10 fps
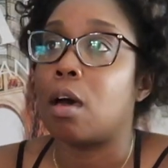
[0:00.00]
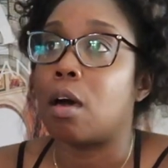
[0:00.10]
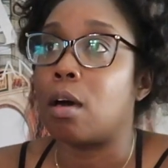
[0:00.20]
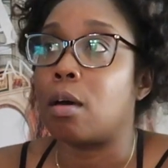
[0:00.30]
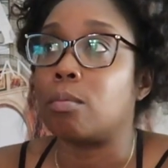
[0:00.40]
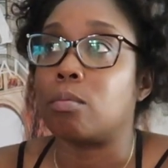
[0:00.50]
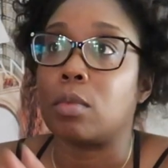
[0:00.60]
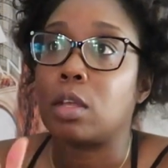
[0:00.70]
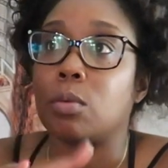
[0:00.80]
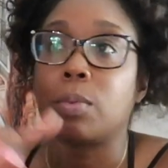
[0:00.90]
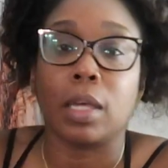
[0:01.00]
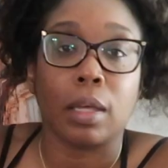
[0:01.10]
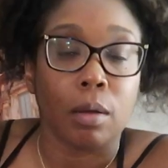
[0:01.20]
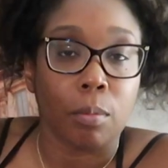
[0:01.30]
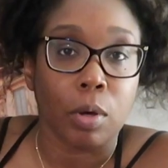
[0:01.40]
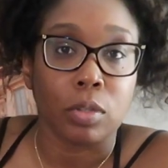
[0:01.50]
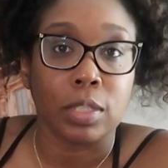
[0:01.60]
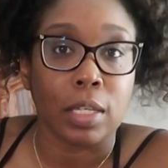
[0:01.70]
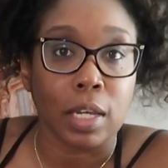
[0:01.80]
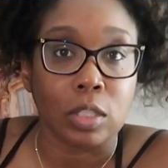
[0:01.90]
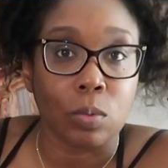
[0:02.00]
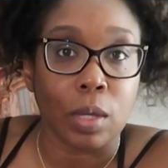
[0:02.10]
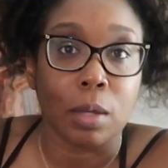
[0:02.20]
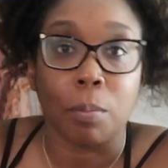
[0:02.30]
Um, it'll be posted next week.